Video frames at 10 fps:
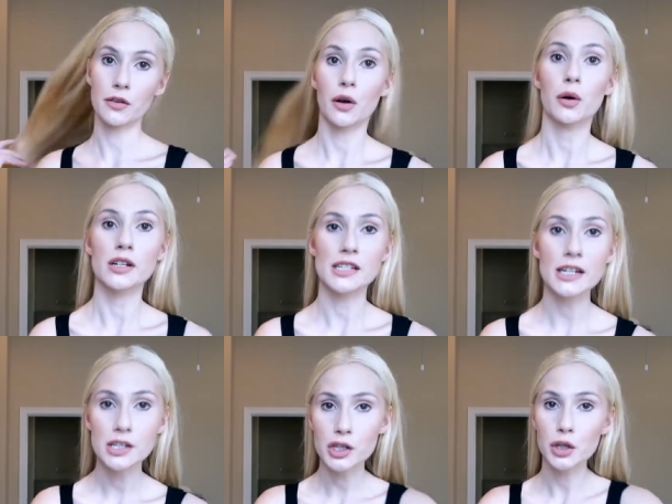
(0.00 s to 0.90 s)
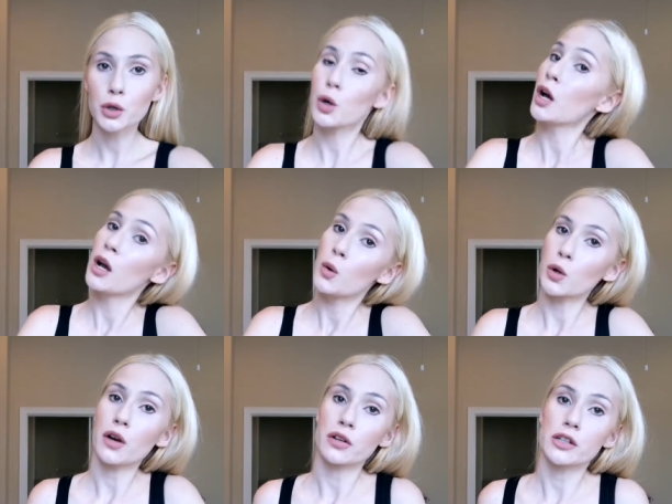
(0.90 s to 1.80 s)
So on day 2,
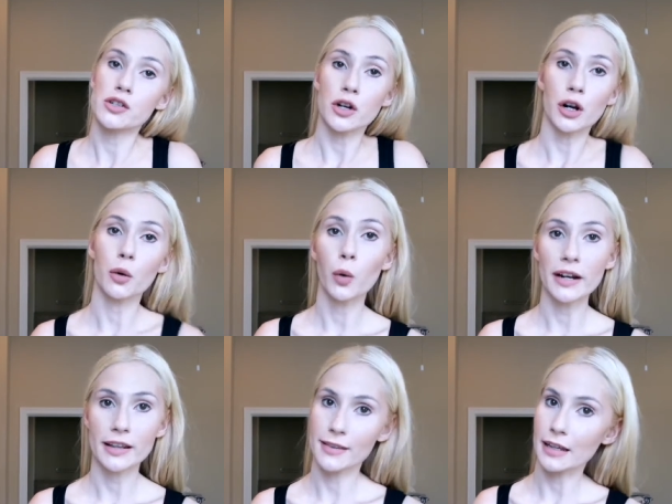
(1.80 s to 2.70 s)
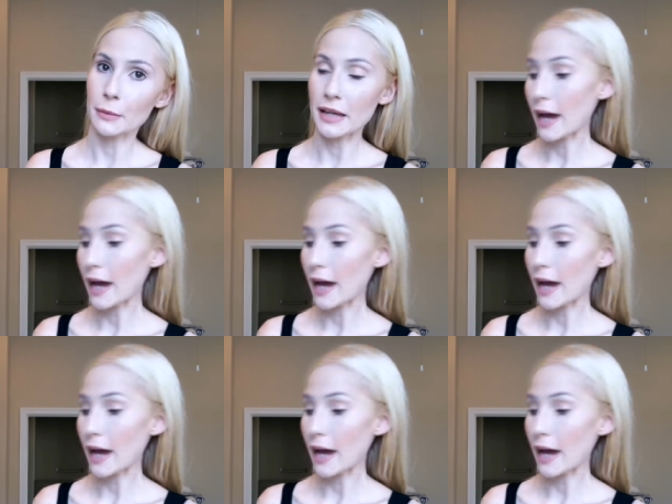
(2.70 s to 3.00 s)
I'm not really sure what is going to be